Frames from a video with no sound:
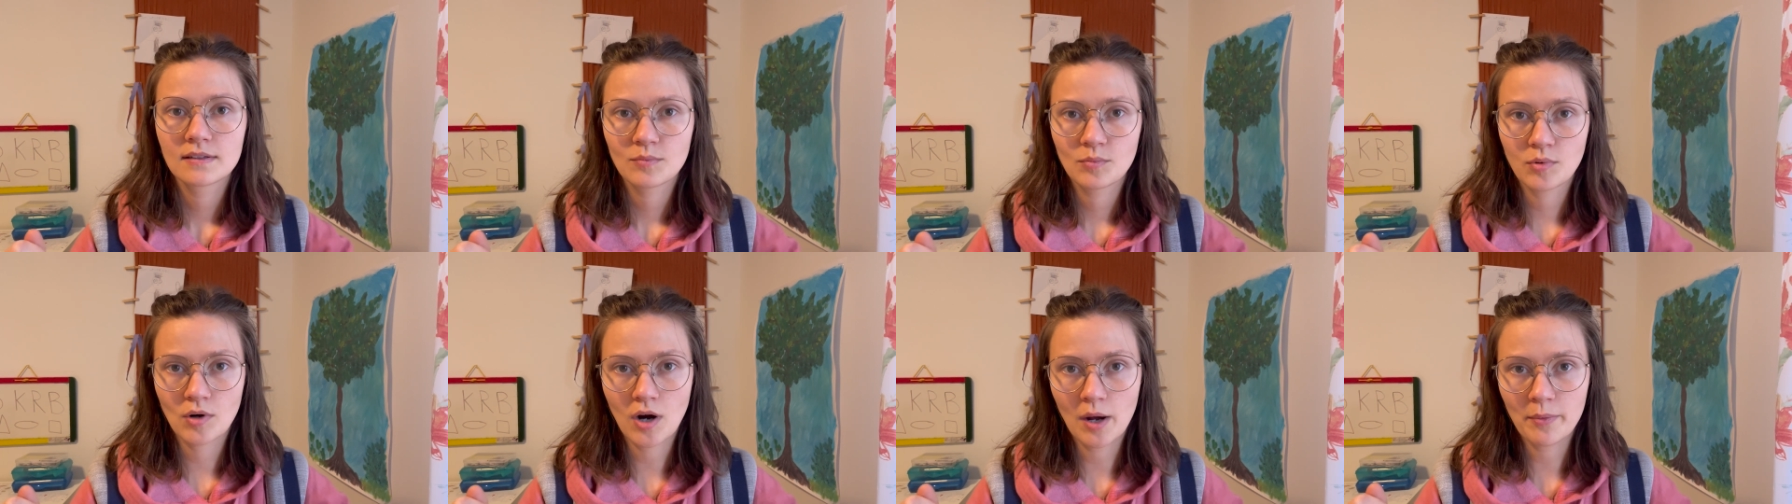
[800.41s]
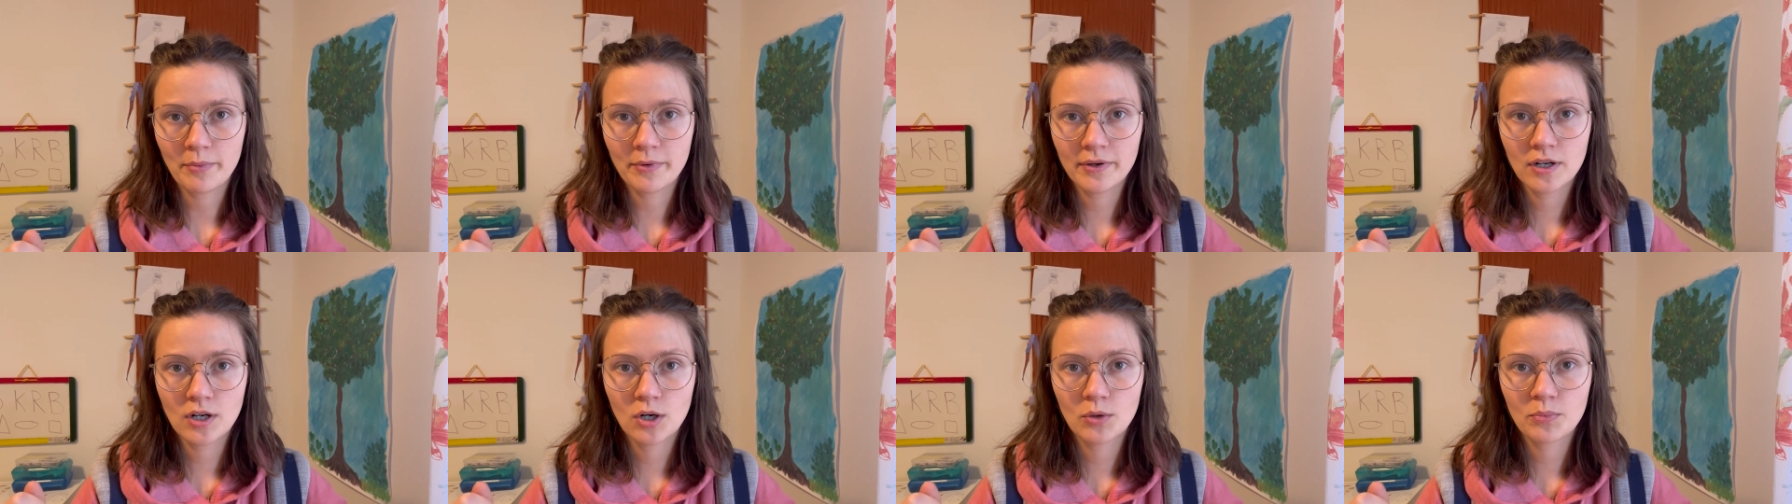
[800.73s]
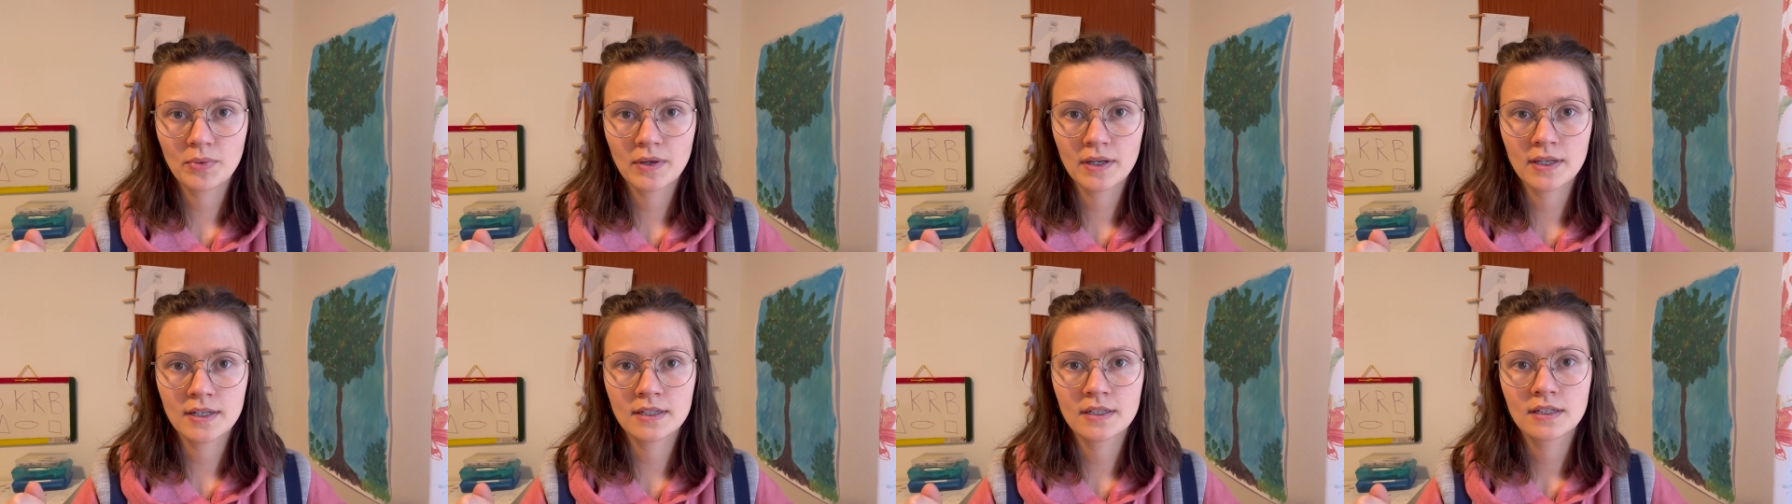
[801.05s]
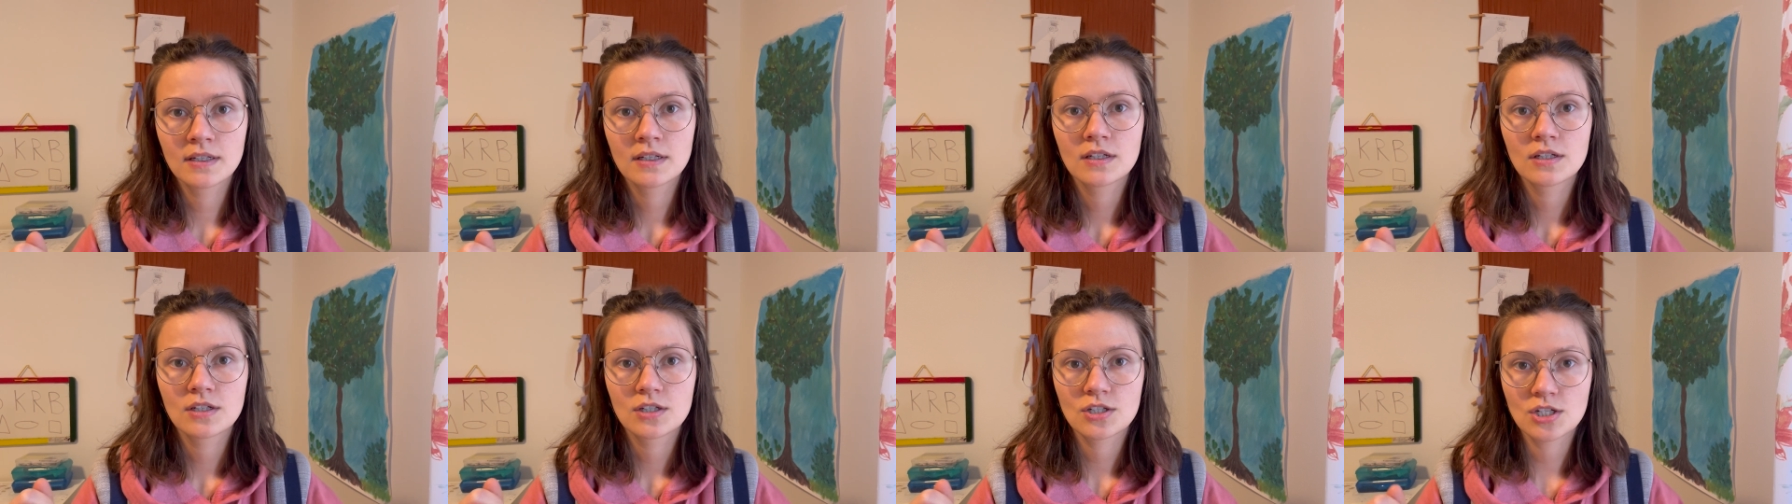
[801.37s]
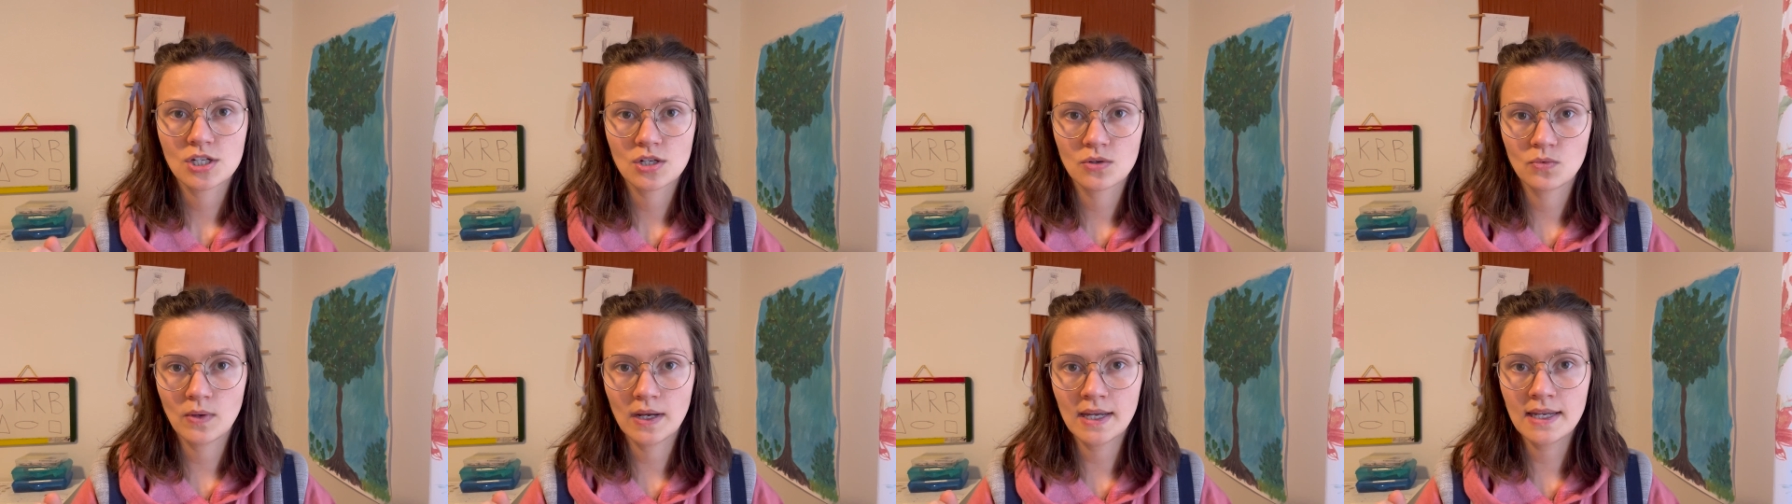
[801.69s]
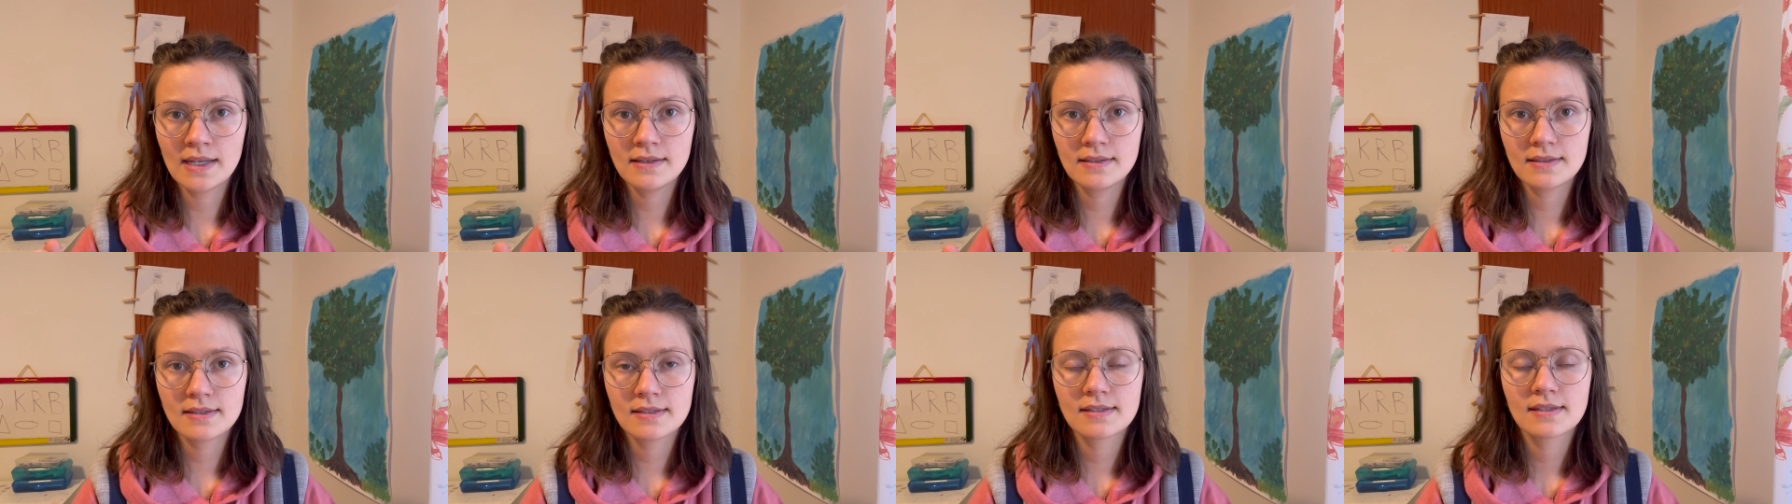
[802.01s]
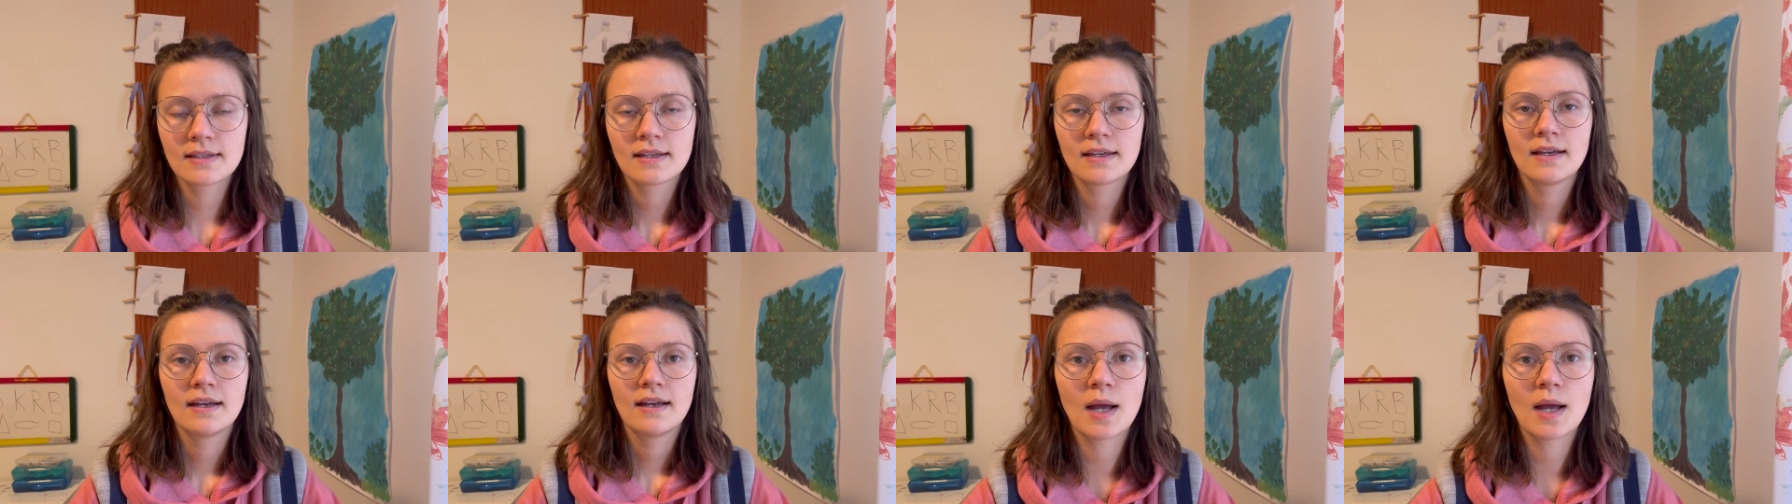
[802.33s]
prop it open. She waits.